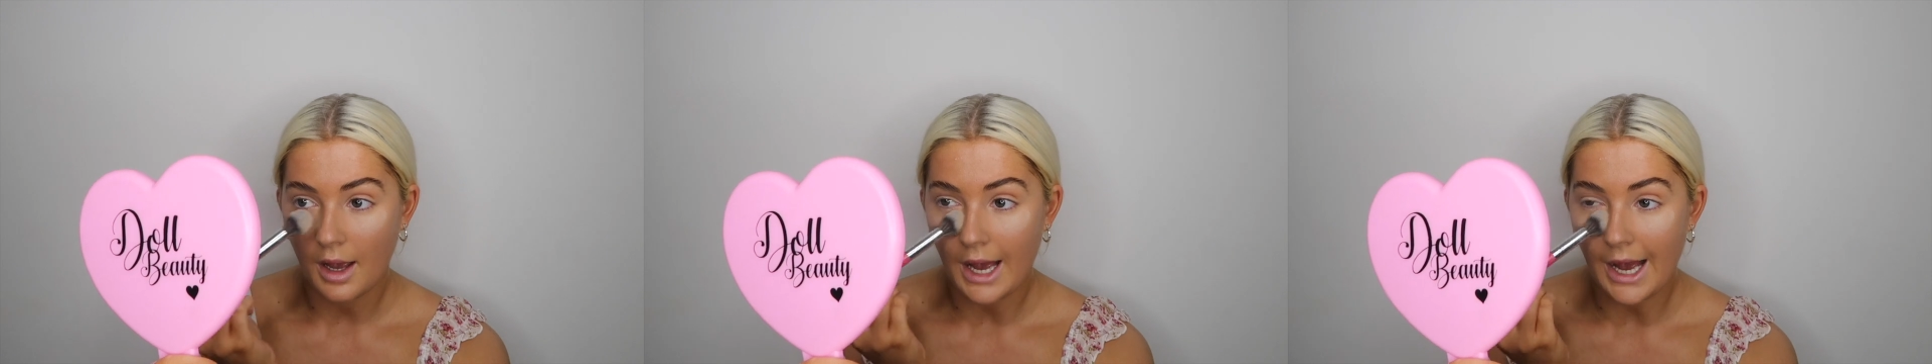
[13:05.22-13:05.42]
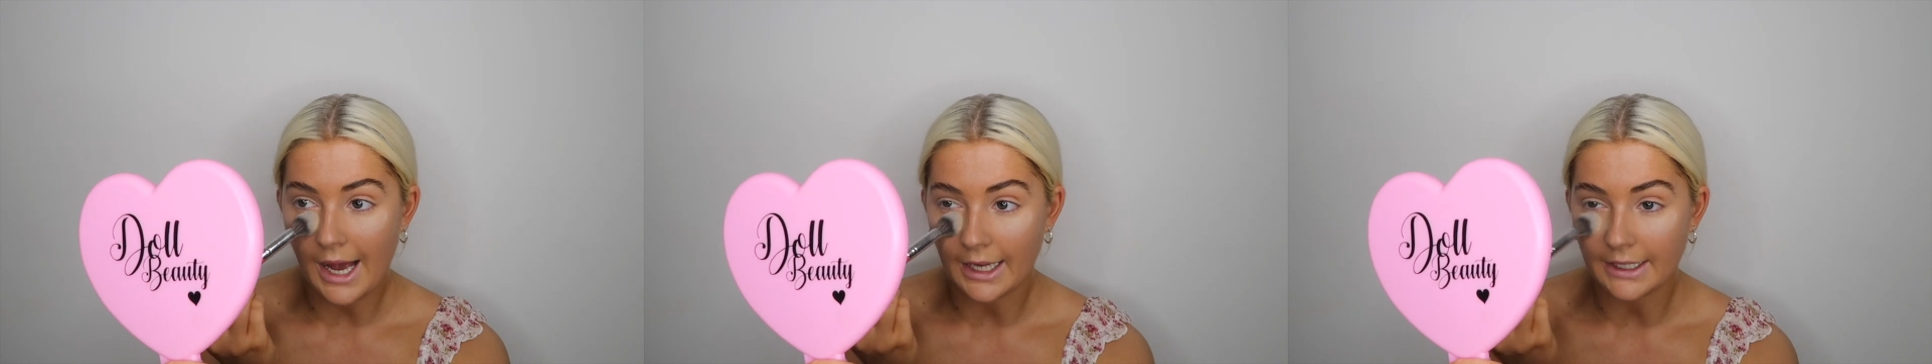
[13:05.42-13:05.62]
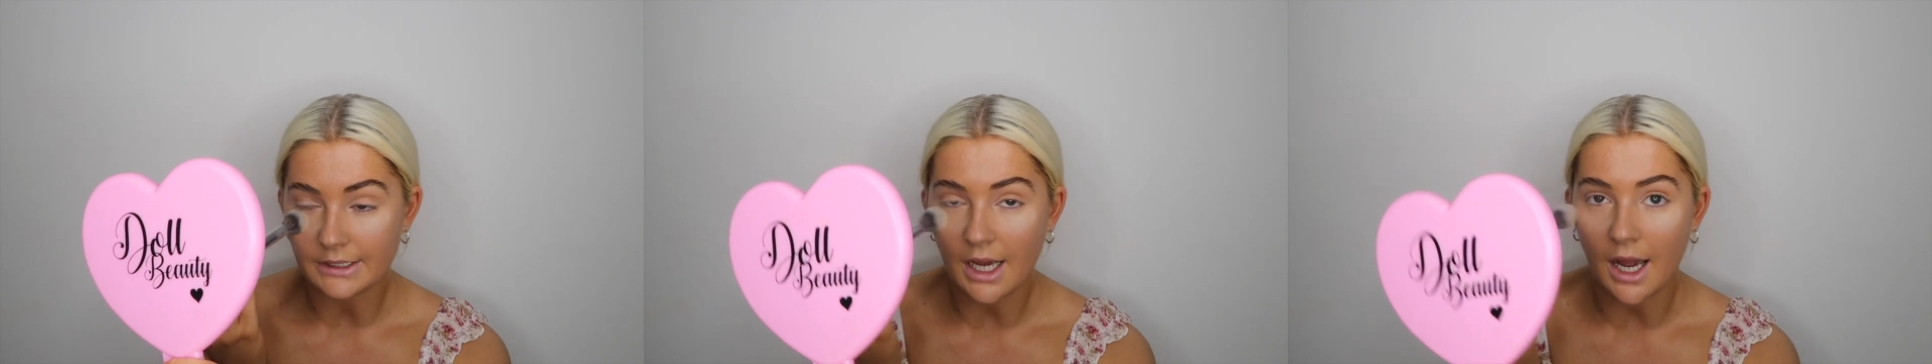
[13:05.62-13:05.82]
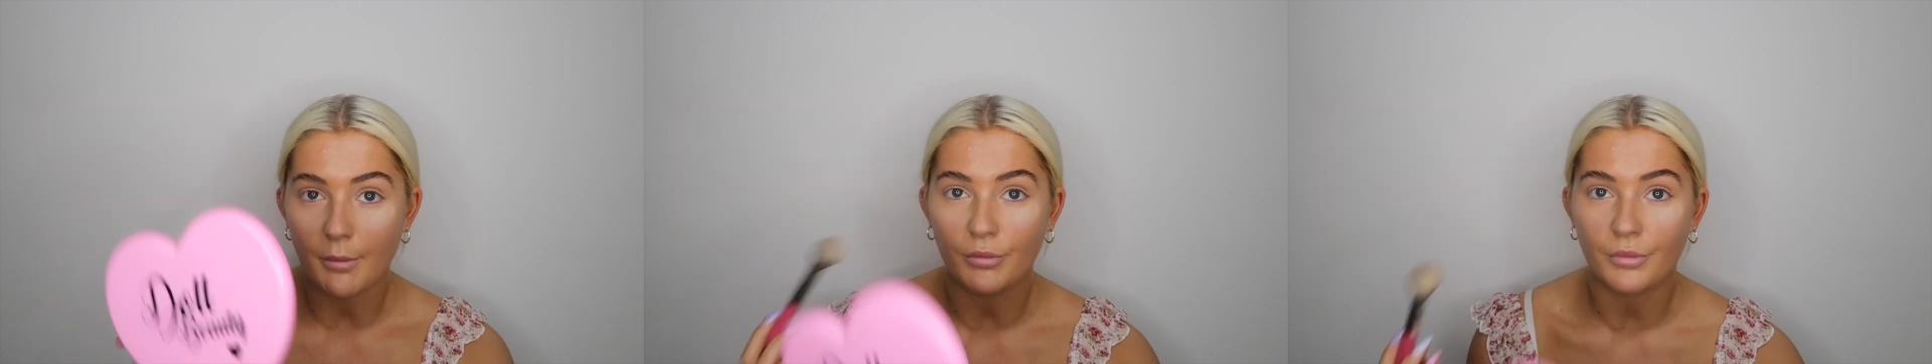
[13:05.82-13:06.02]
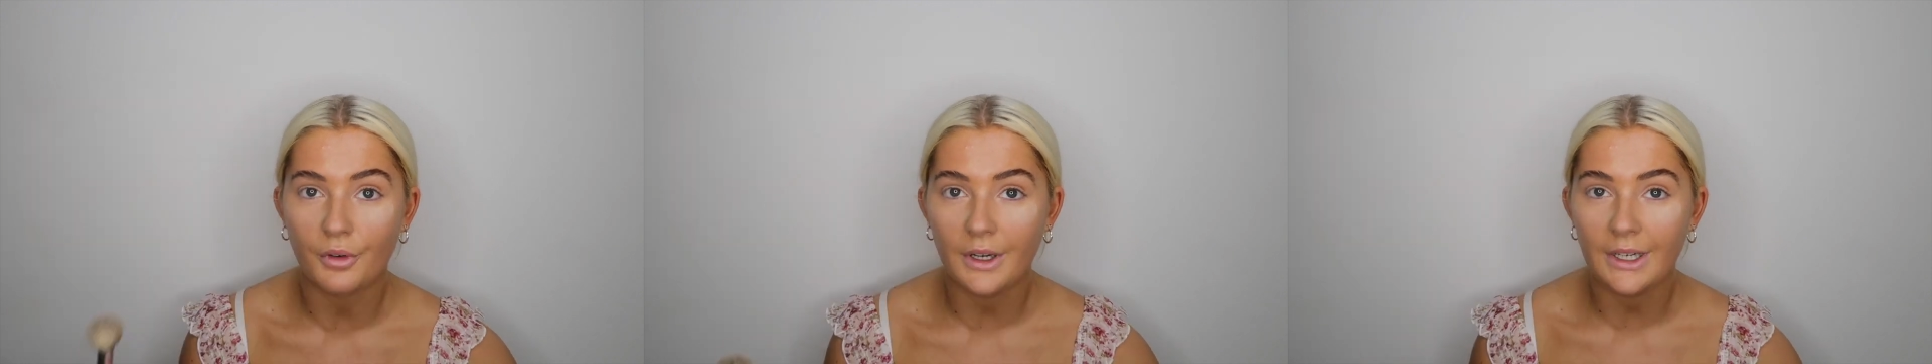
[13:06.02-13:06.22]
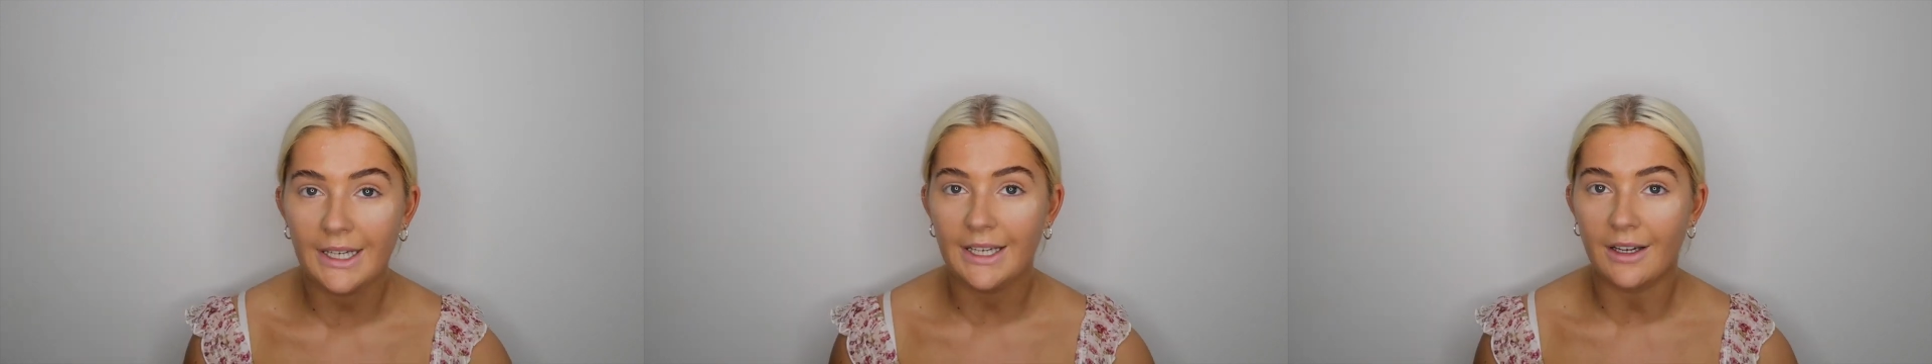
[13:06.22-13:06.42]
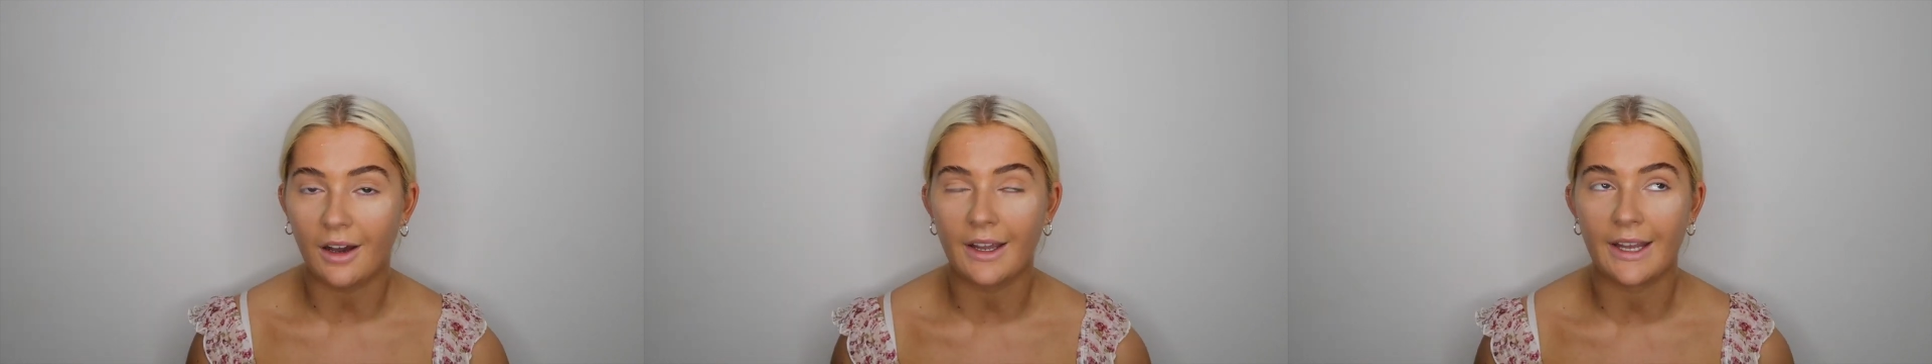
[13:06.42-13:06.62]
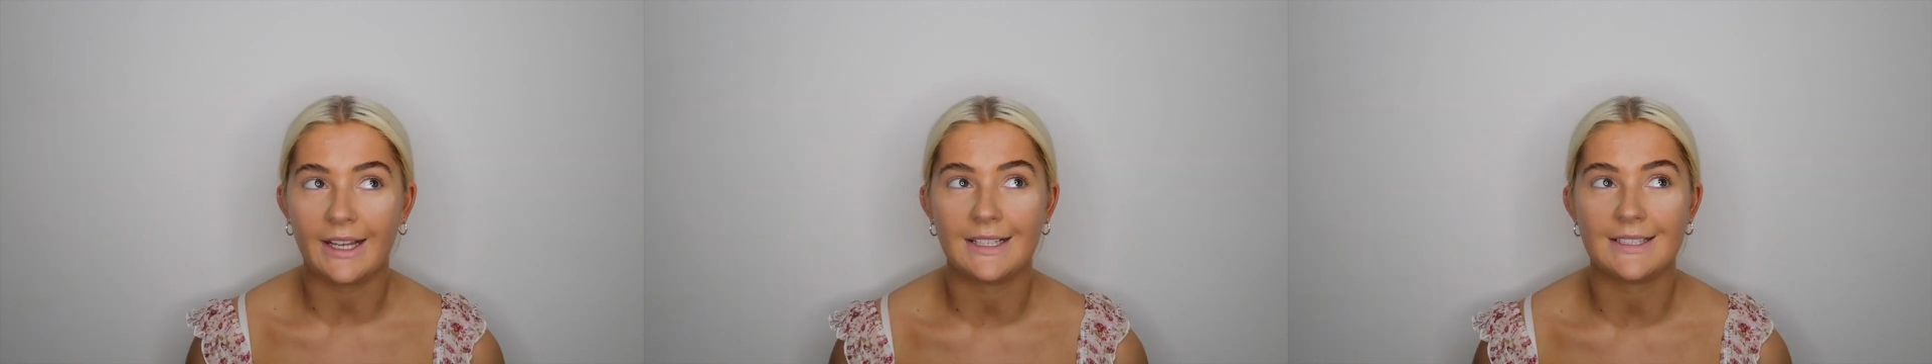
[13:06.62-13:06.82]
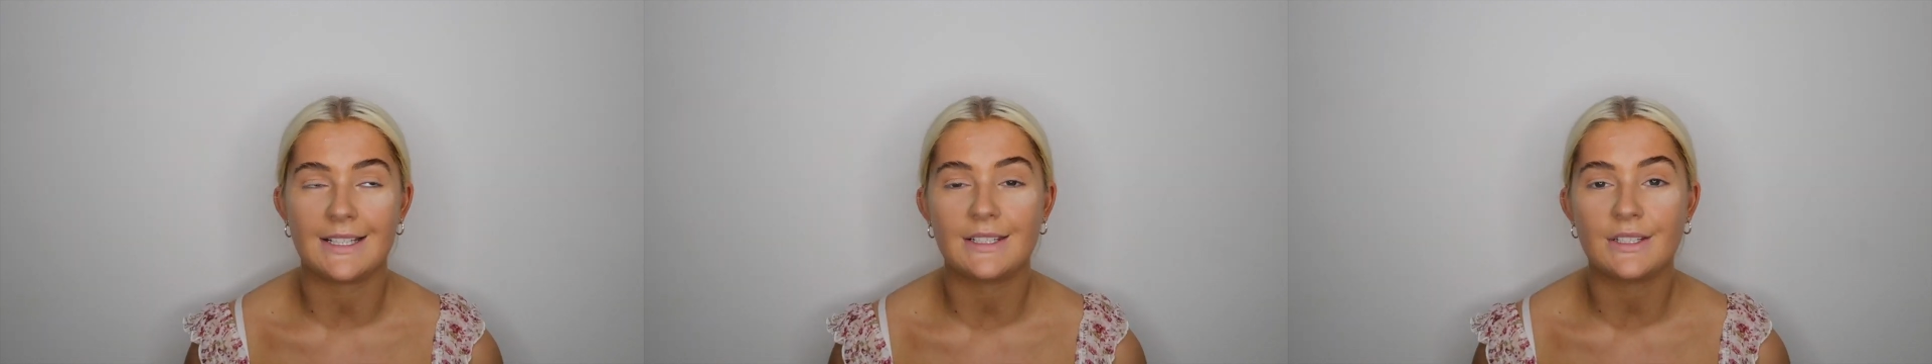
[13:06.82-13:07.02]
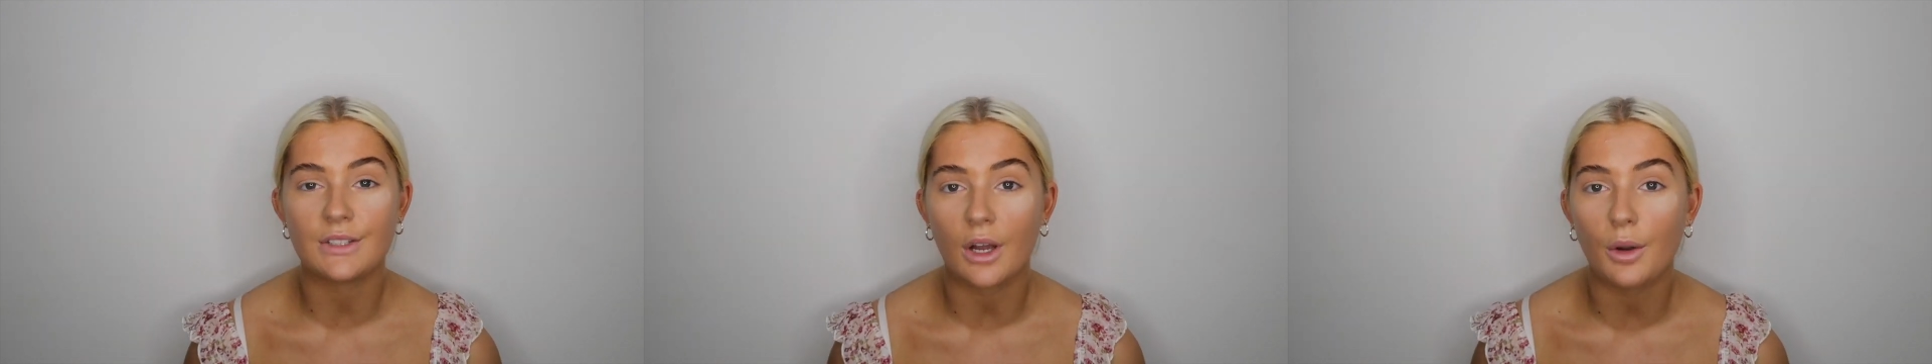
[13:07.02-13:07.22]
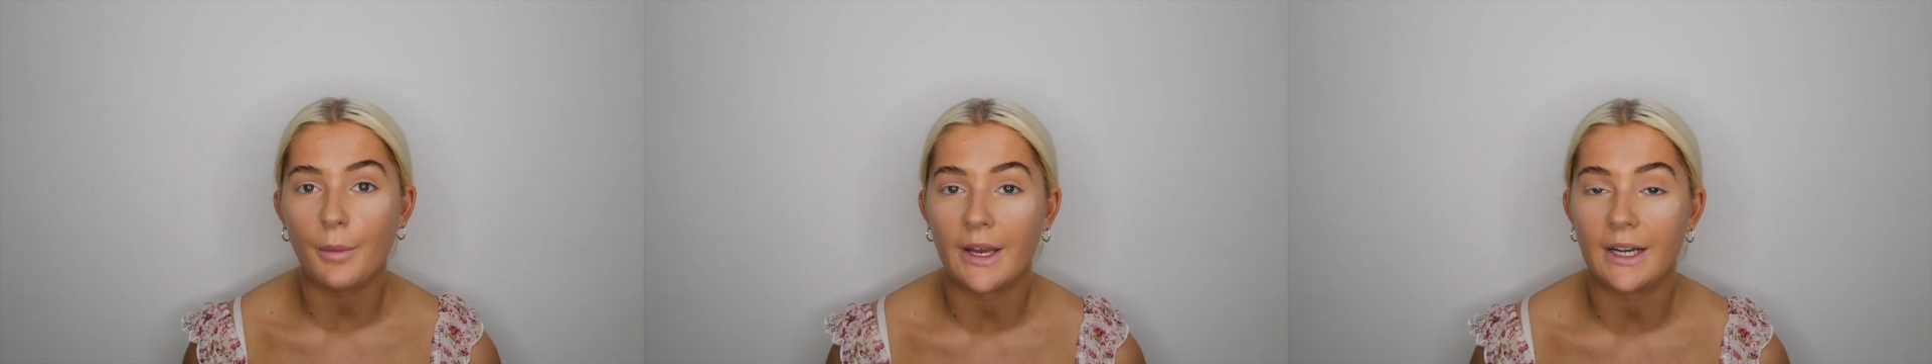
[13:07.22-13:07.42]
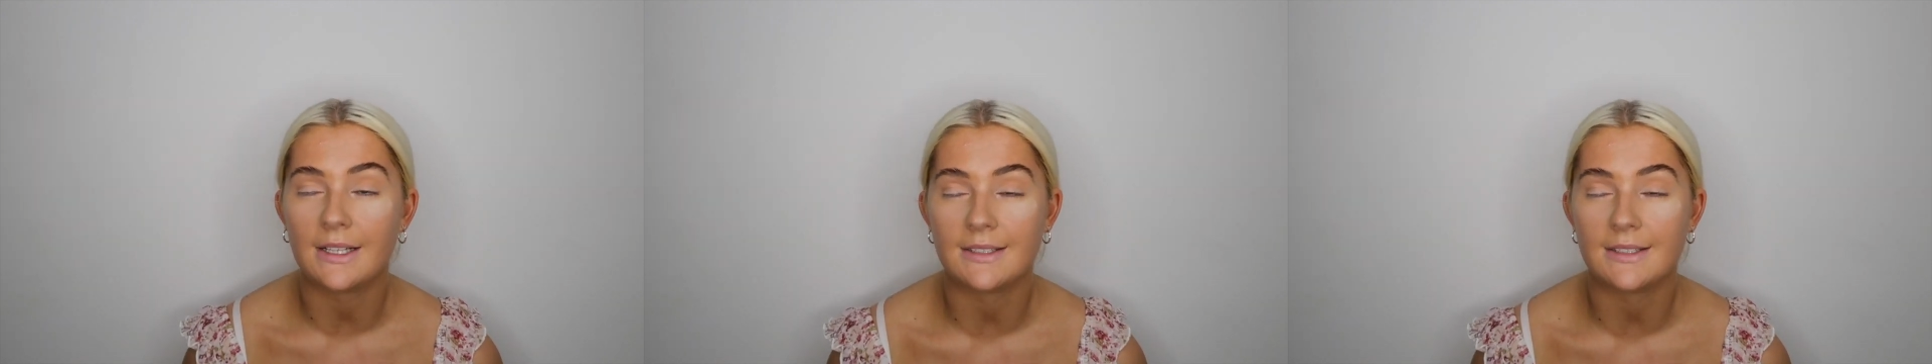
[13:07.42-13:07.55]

And I'm really lucky because it's so weird,